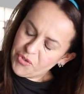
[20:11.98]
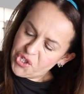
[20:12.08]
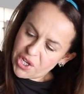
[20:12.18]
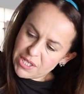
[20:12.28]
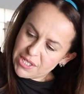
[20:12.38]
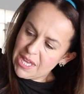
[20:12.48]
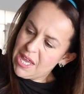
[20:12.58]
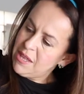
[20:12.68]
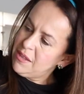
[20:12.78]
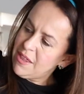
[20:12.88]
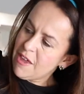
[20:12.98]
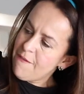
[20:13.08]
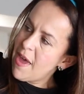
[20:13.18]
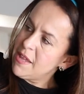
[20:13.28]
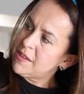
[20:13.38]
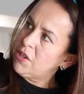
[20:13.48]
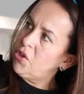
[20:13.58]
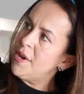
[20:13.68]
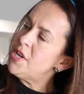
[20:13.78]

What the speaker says: just in the event that you're